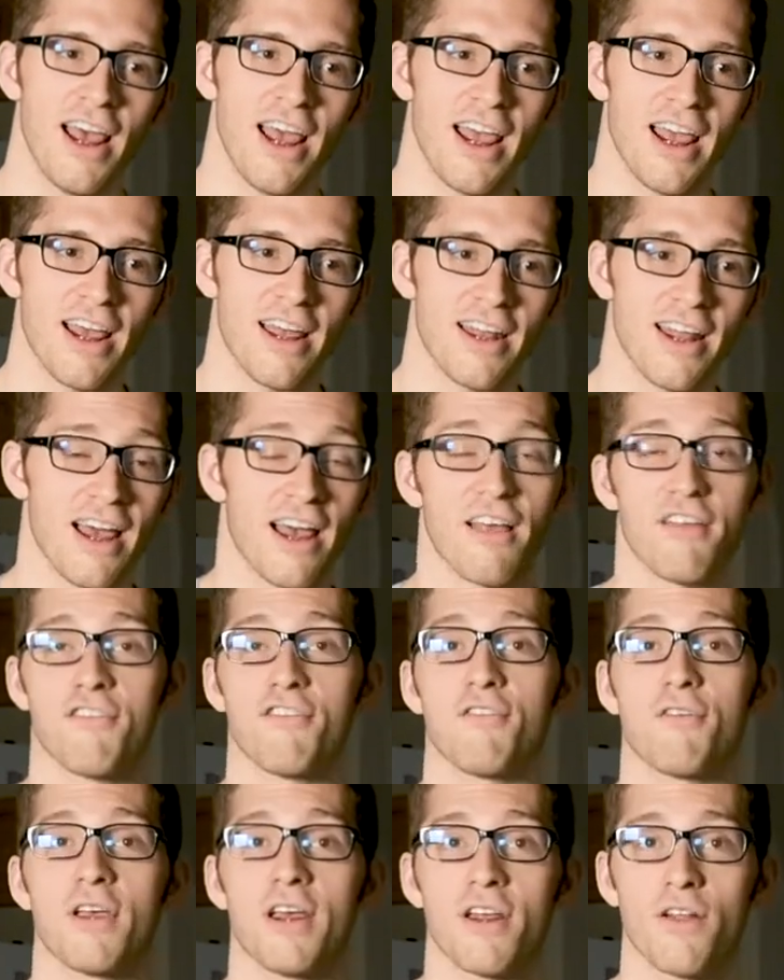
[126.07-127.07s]
And
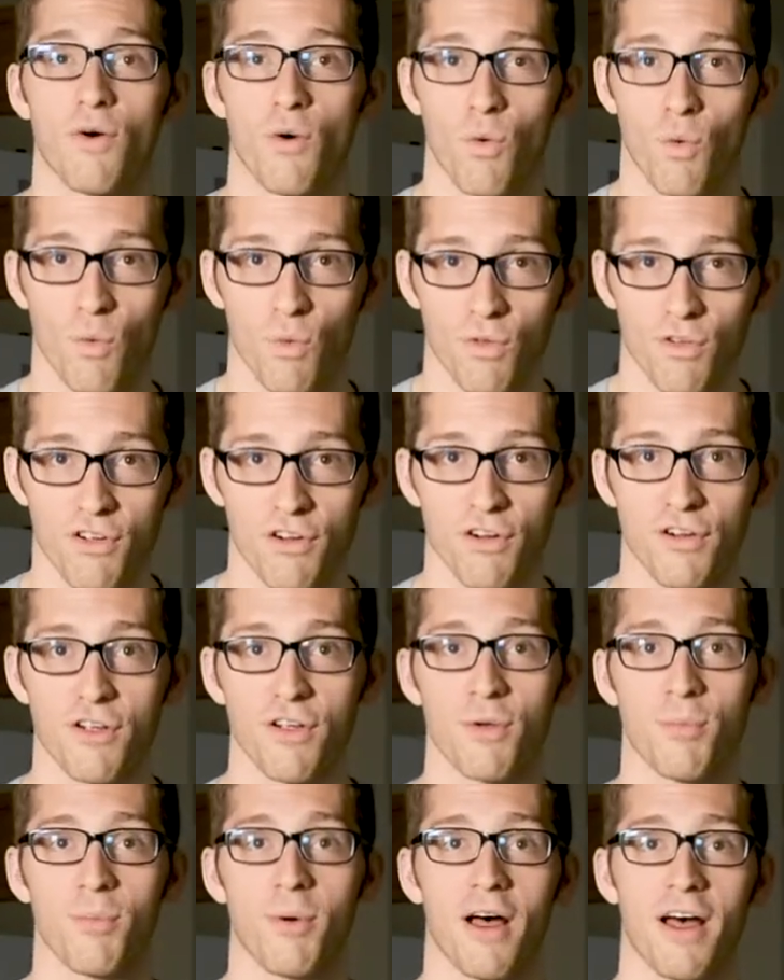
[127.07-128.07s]
as you get older,
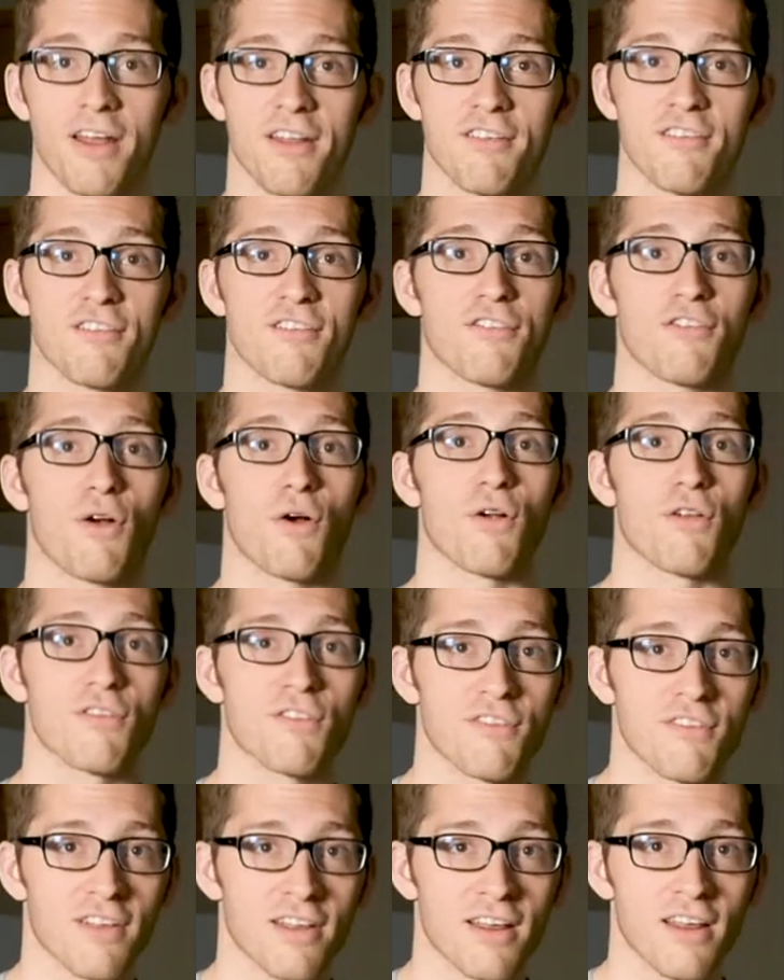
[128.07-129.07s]
your body
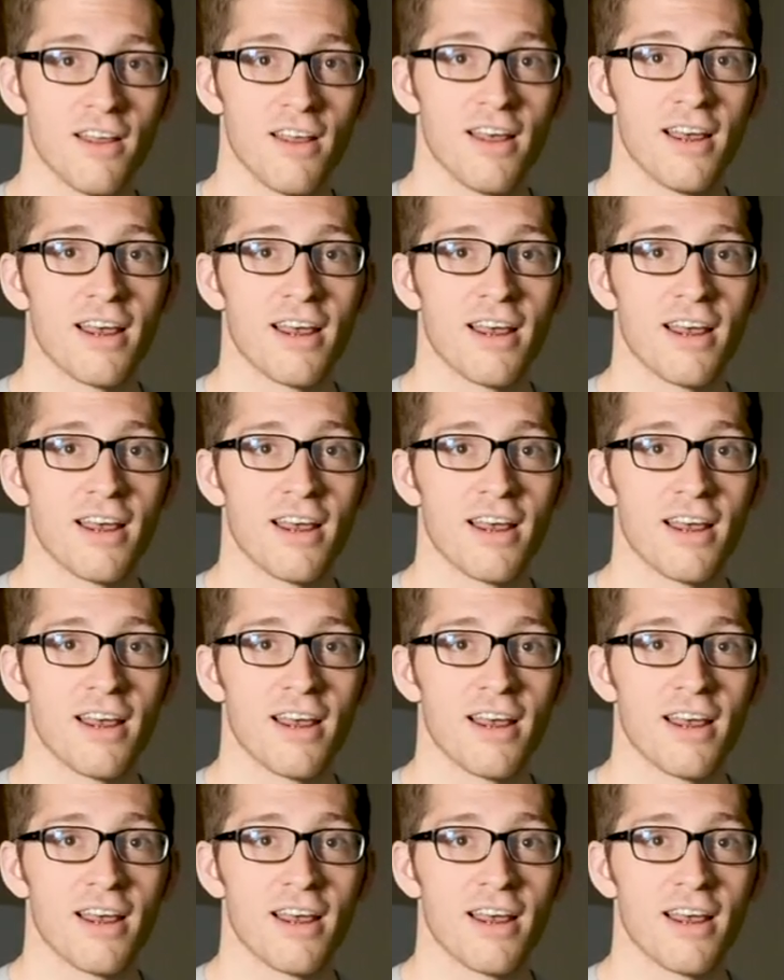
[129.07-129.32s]
starts to